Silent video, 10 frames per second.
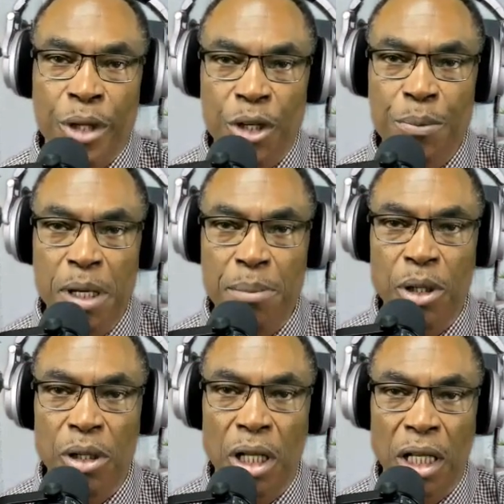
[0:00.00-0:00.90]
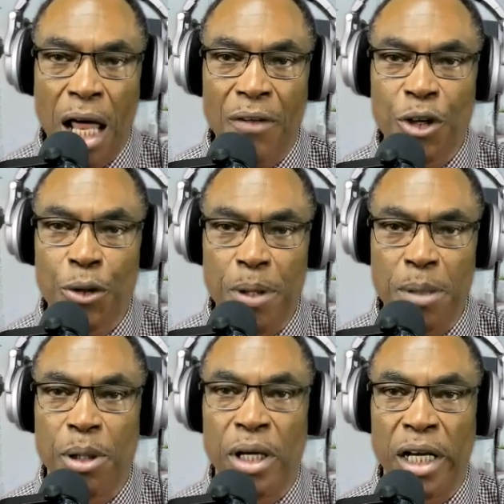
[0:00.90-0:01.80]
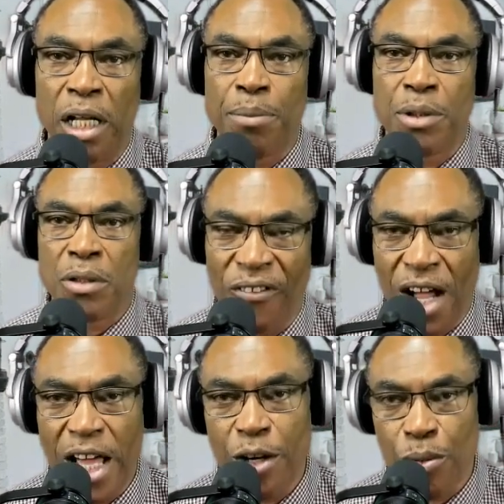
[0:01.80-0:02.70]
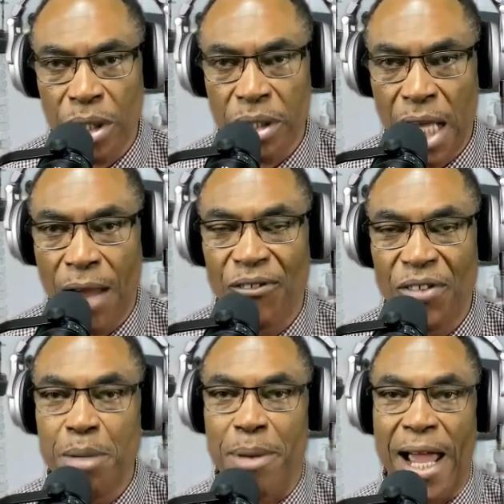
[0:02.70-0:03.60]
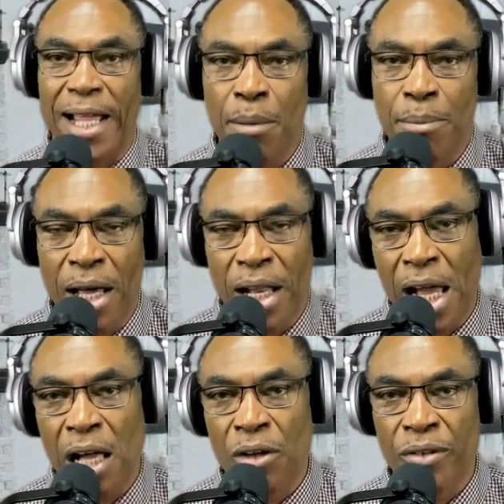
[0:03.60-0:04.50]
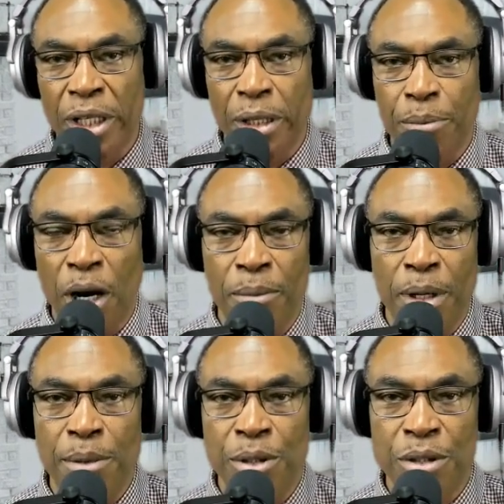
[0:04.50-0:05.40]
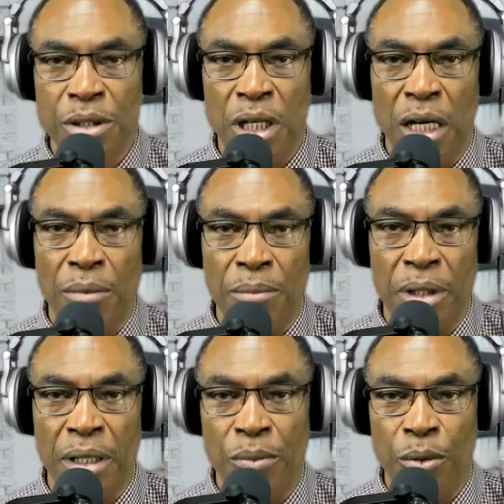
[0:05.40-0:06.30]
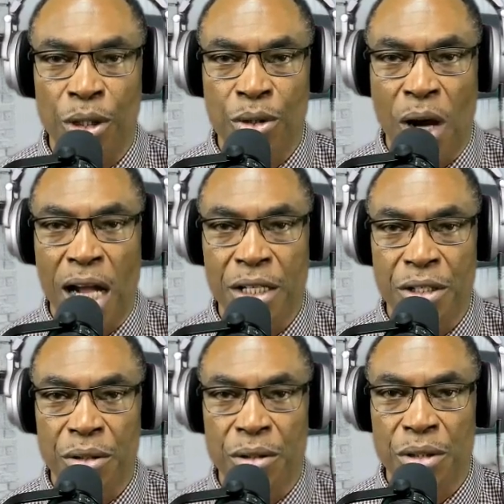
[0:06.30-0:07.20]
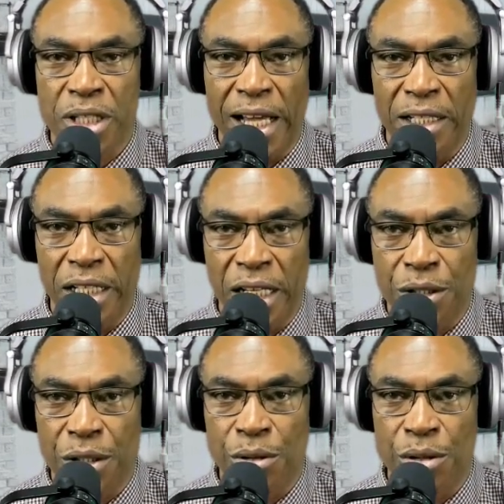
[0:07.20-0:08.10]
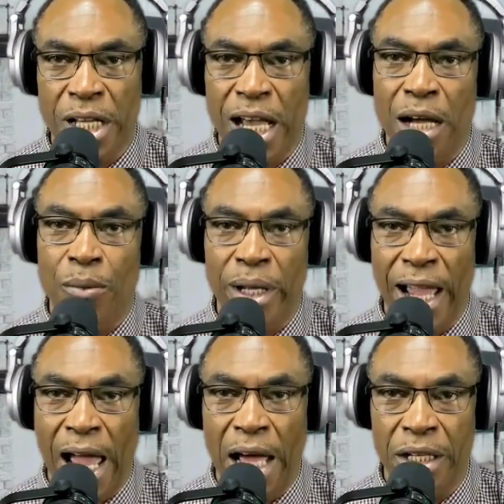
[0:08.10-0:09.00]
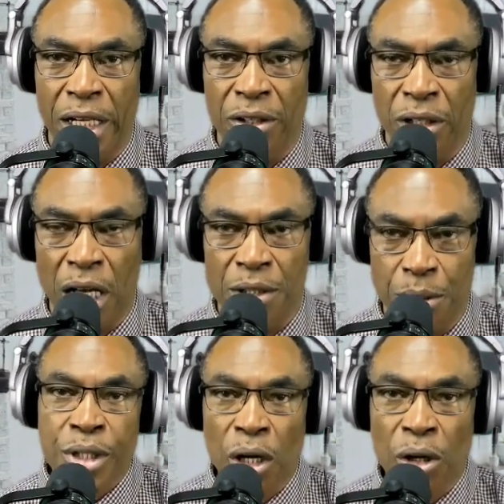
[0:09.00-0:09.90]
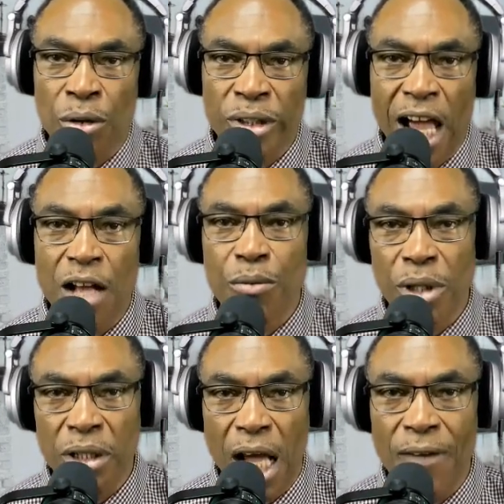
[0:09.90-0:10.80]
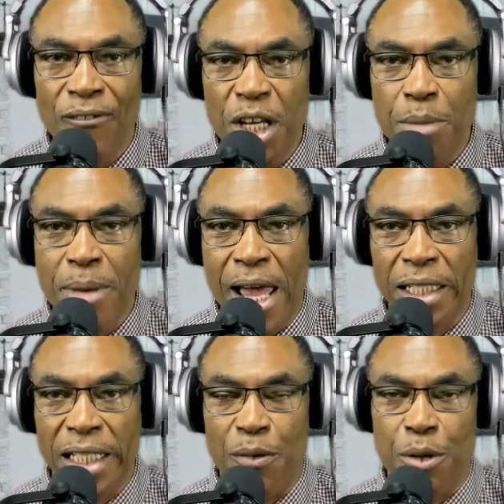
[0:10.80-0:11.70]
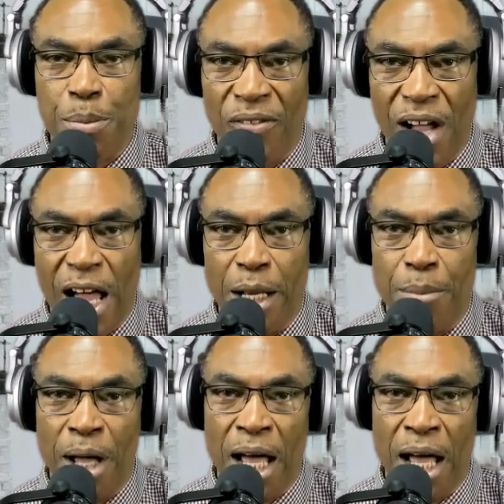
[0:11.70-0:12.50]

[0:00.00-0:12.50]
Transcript: those people, a lot of those people helped provide real time feedback uh, about how the bar members um, eh, were trying to skate the issues that we had in the lawsuit. So, that real time feedback that was provided